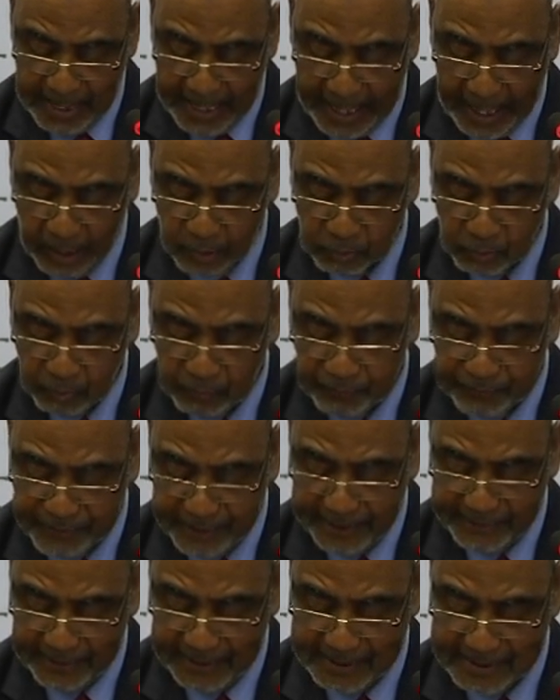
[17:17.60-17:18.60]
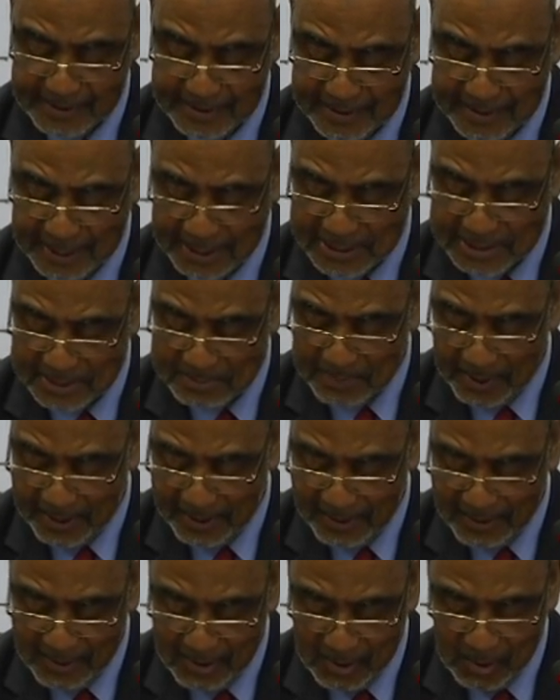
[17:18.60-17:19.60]
out of fear that
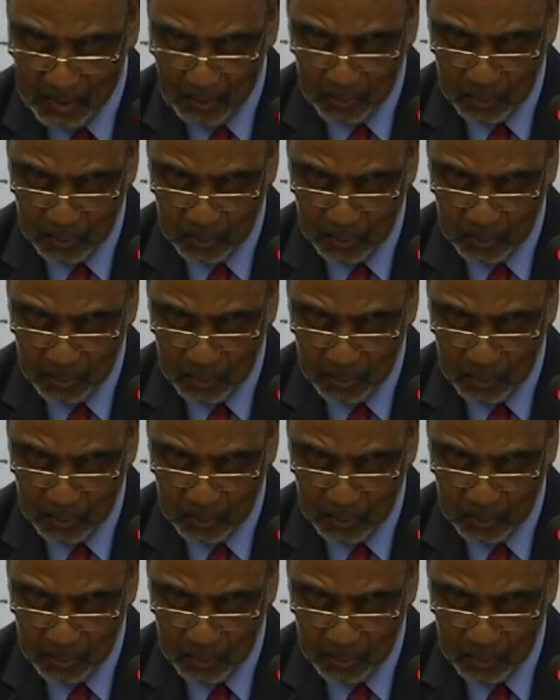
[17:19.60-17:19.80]
Zanzibar